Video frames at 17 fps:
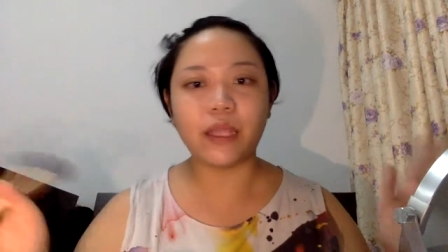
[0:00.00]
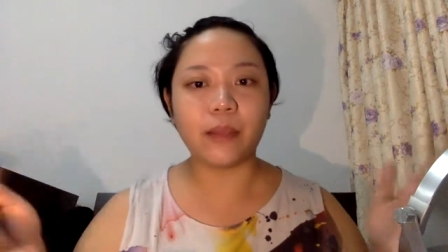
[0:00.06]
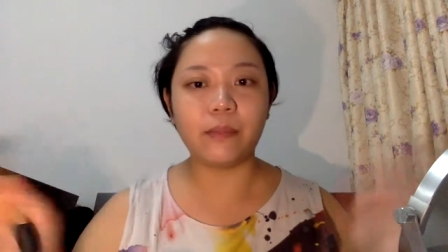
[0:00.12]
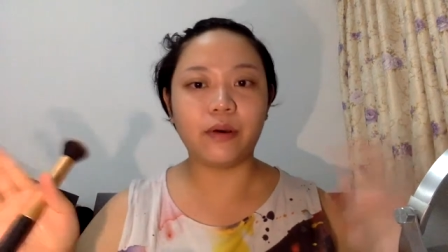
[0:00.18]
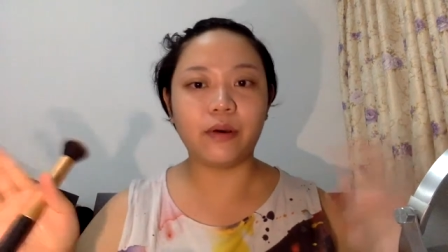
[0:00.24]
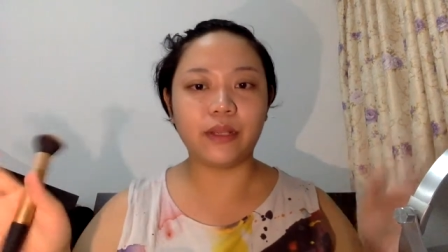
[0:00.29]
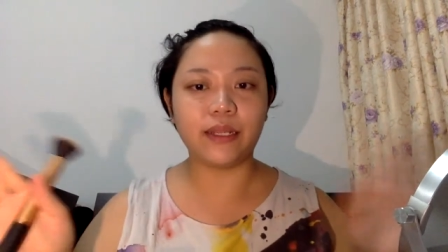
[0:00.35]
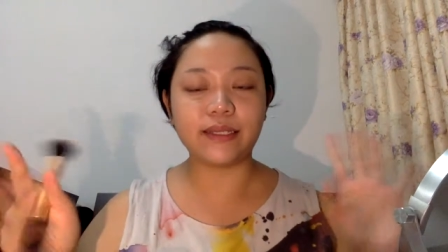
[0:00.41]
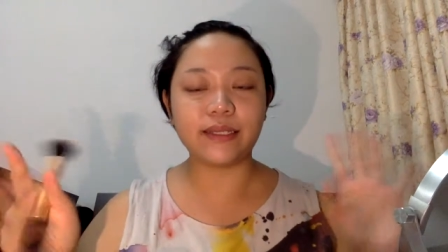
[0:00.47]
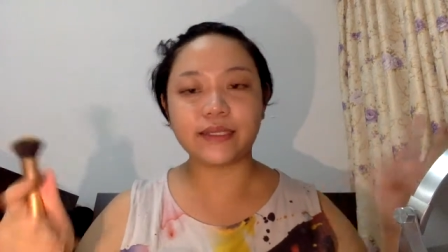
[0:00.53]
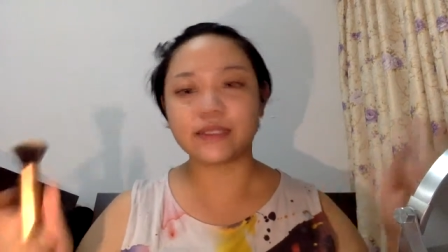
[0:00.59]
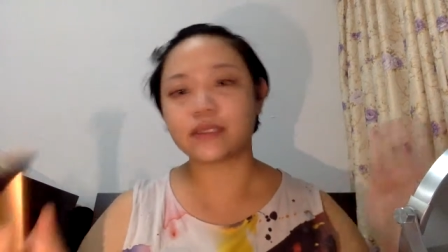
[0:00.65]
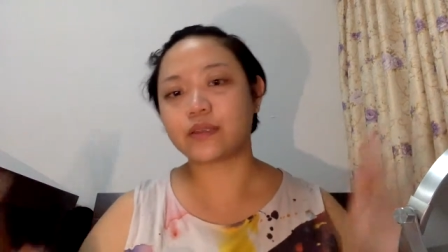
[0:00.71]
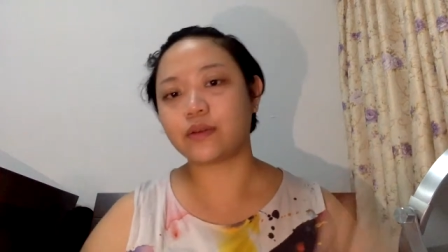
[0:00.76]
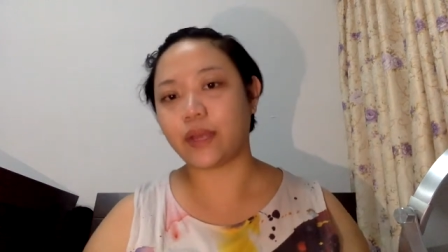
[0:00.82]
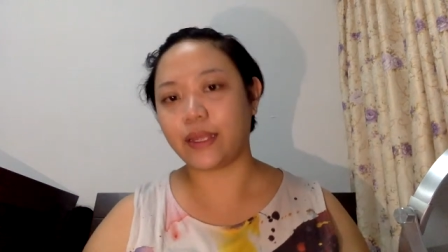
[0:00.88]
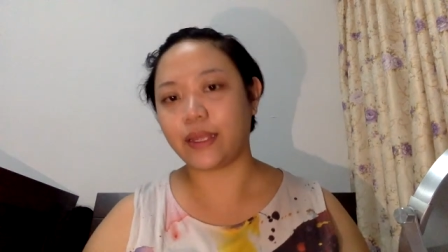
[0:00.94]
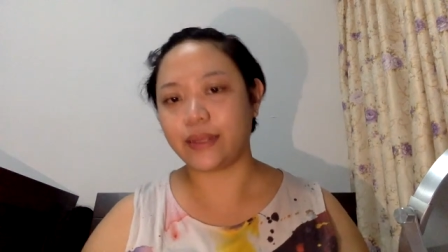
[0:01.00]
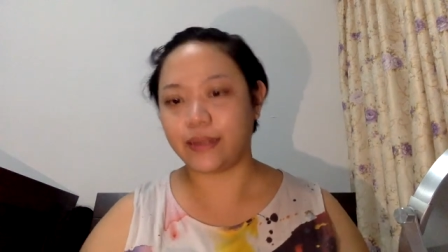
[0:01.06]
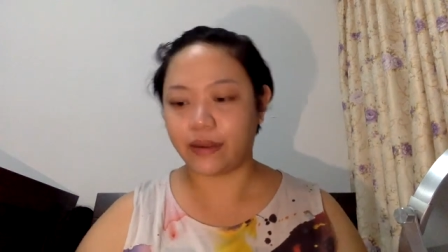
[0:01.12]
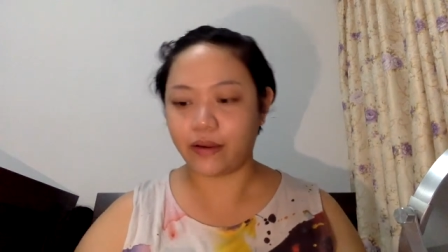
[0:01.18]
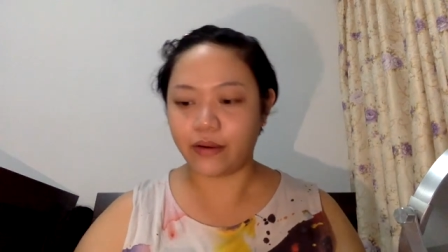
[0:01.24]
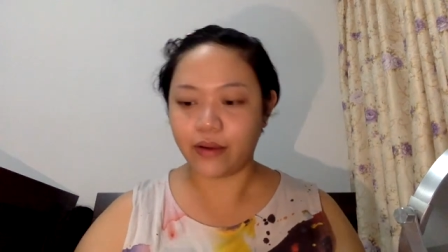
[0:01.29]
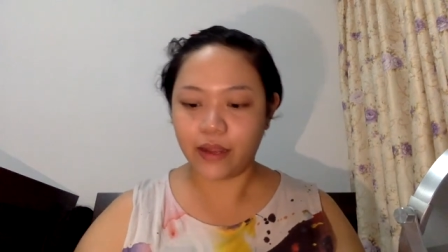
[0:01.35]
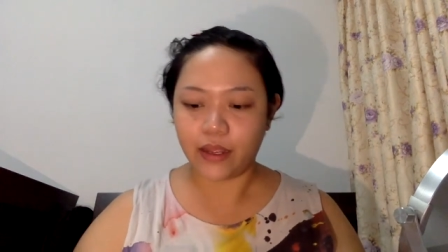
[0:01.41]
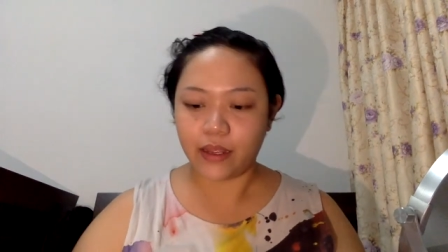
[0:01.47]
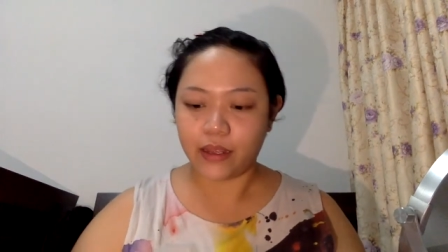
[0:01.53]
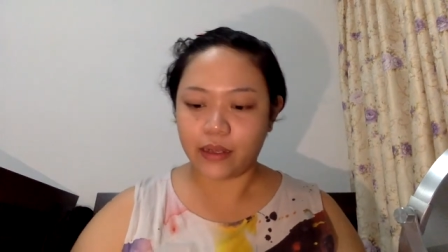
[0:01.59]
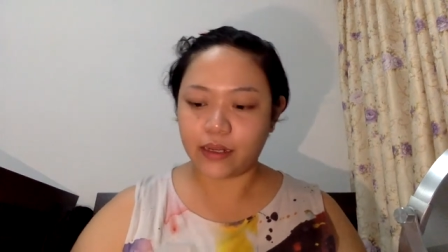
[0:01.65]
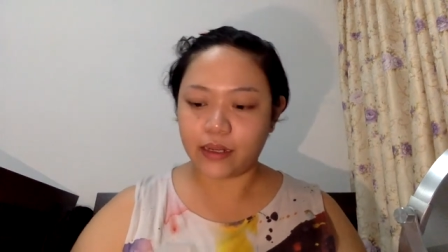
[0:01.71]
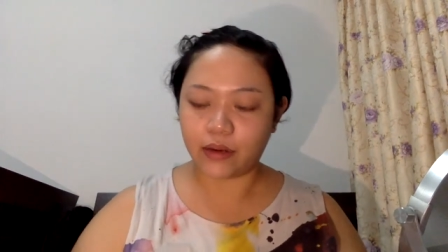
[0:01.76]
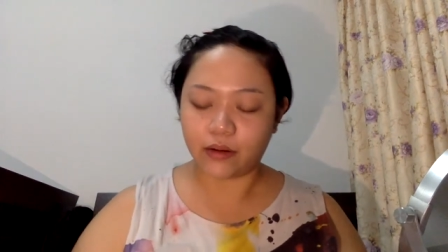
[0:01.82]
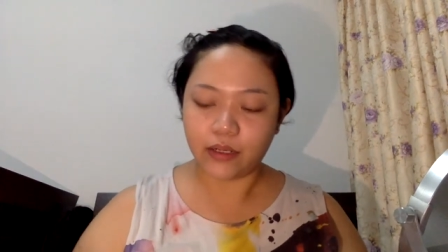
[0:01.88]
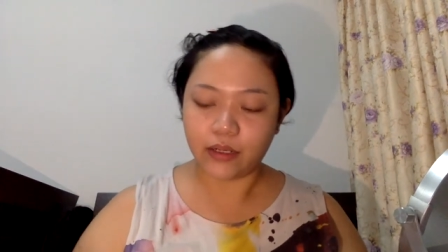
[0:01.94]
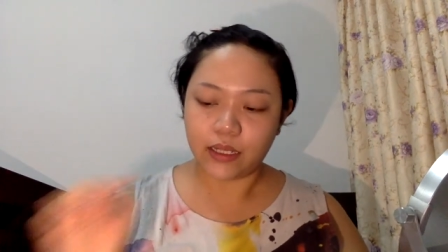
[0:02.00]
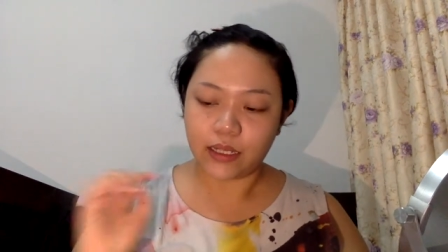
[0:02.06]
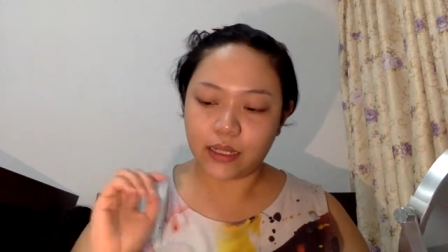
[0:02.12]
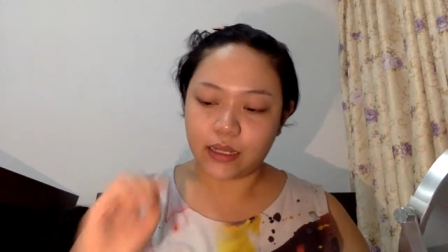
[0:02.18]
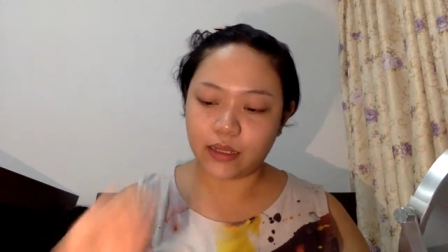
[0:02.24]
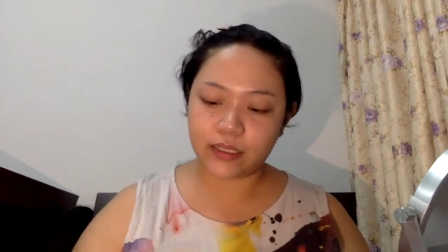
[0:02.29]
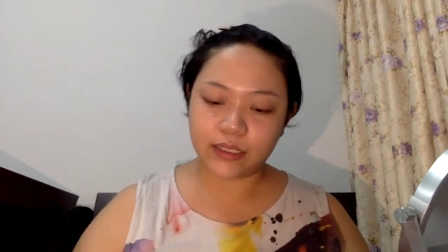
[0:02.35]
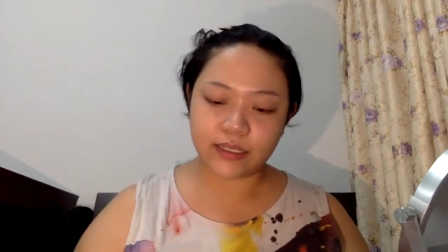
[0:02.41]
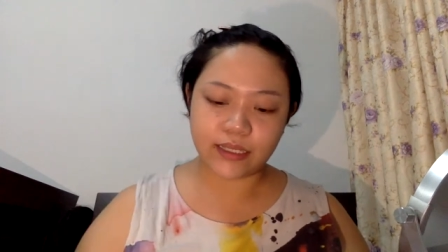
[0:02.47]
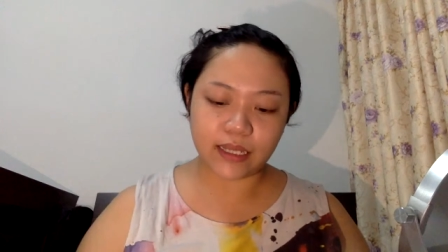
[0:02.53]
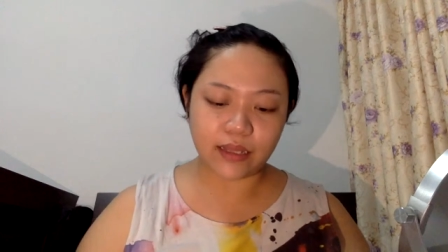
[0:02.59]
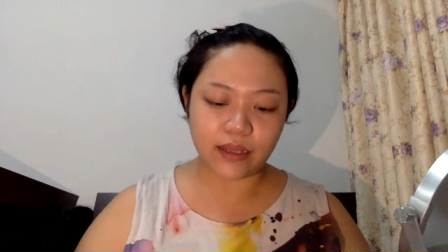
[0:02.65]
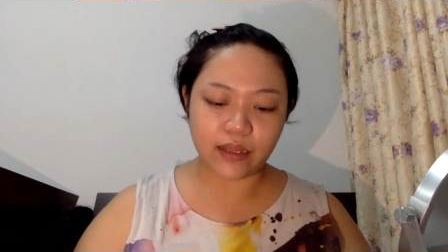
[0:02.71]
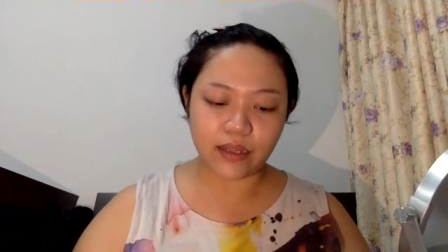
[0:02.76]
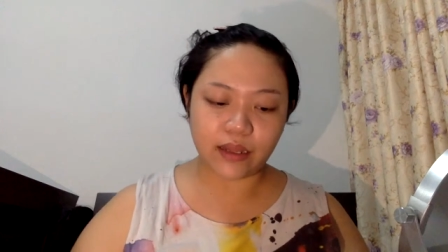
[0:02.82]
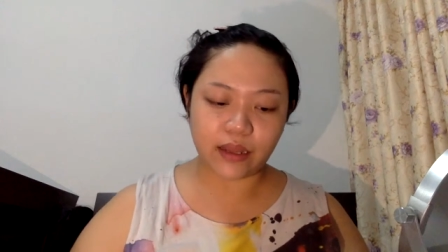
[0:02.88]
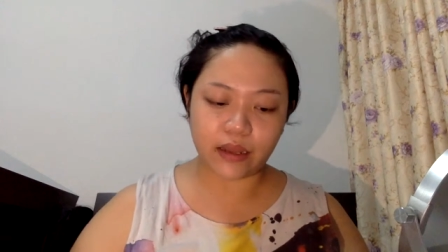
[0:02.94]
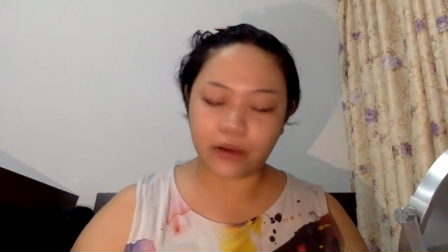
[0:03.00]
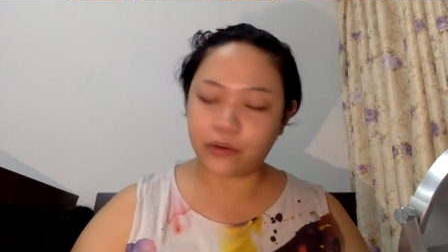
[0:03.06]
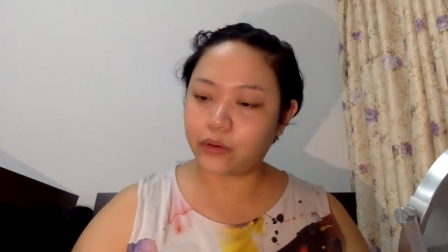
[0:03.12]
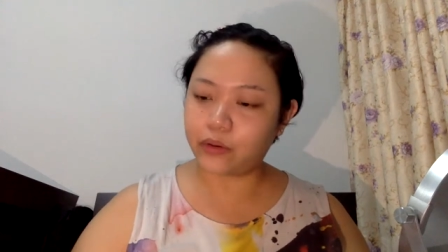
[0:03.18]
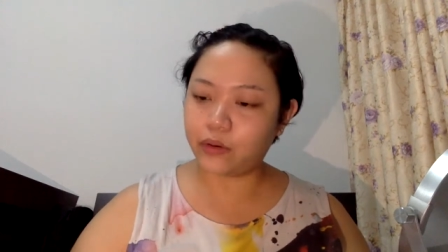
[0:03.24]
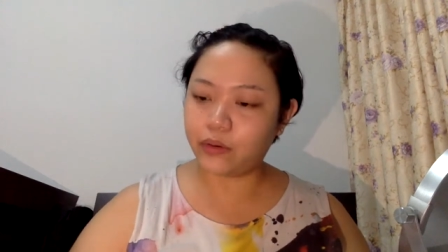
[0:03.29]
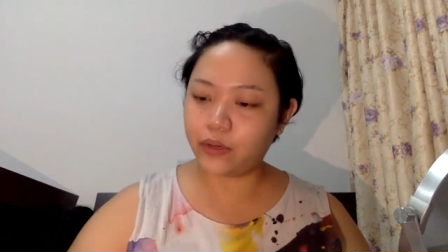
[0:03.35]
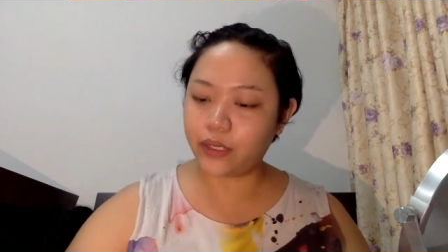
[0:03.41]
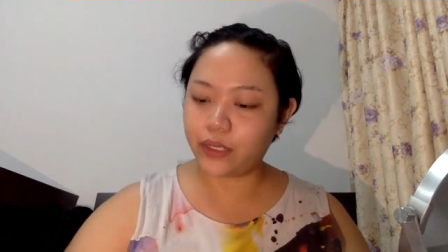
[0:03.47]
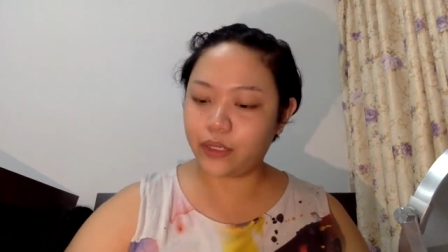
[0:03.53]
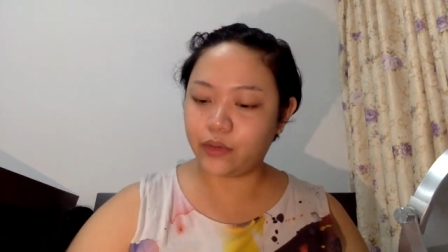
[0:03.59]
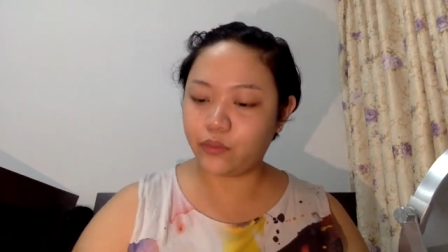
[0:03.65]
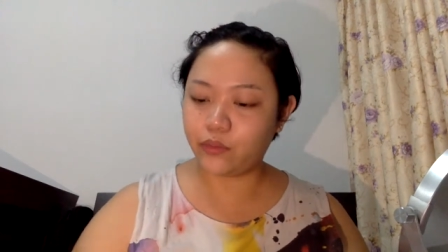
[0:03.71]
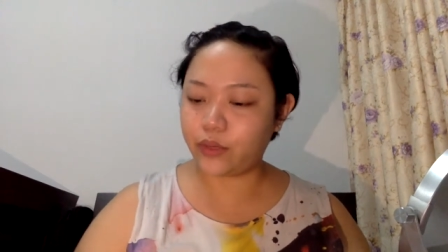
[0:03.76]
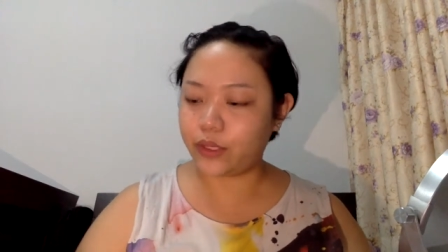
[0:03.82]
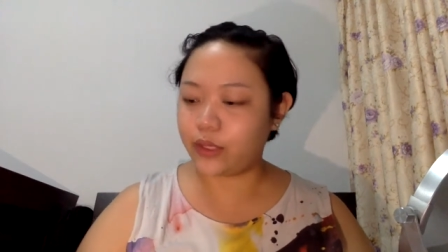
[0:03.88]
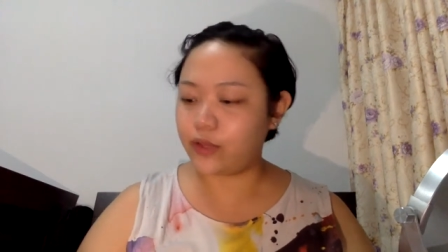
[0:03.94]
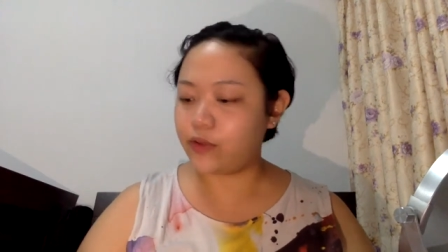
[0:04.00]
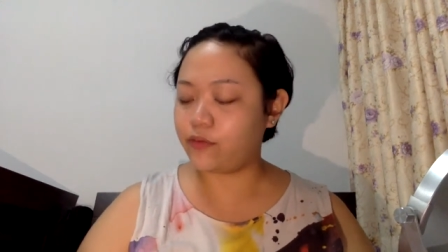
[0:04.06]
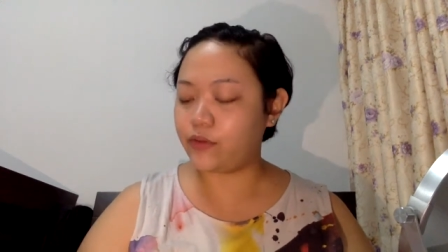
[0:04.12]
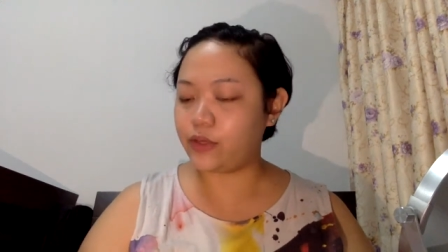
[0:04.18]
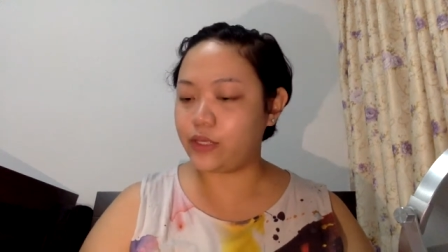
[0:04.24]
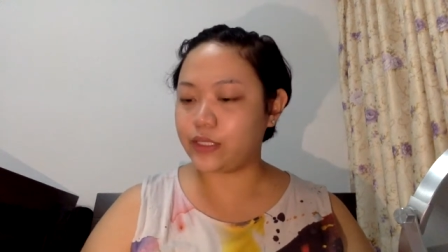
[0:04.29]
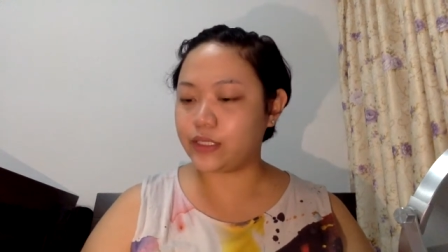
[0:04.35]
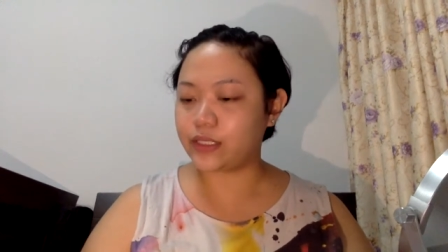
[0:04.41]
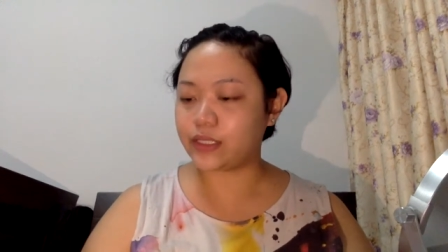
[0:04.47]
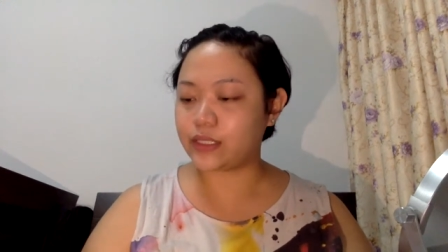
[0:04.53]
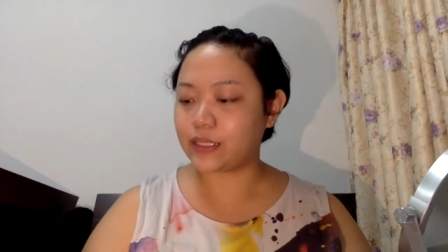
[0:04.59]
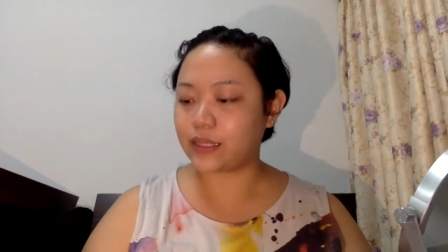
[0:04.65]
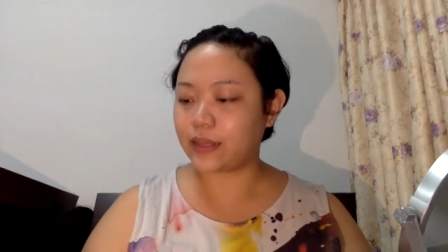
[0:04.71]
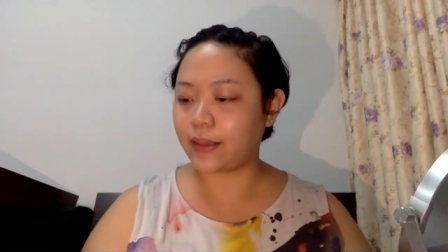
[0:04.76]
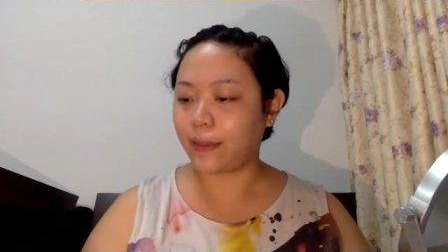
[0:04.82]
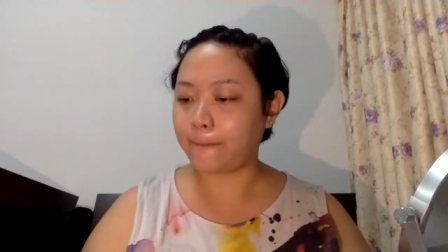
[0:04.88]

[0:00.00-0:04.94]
More or less quite there. Now, the second thing that I'll go in with is